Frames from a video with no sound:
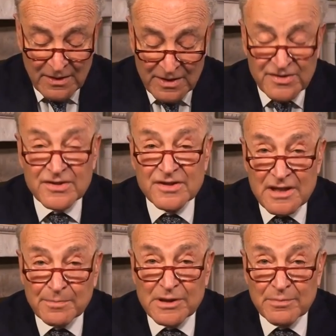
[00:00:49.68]
This is
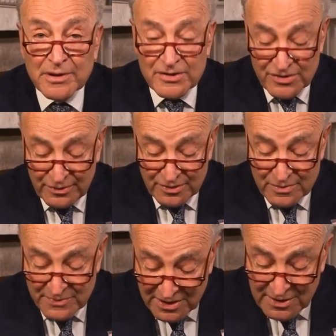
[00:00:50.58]
deeply personal
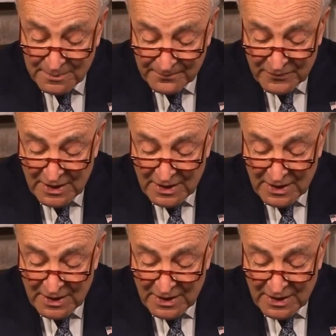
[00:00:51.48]
to me.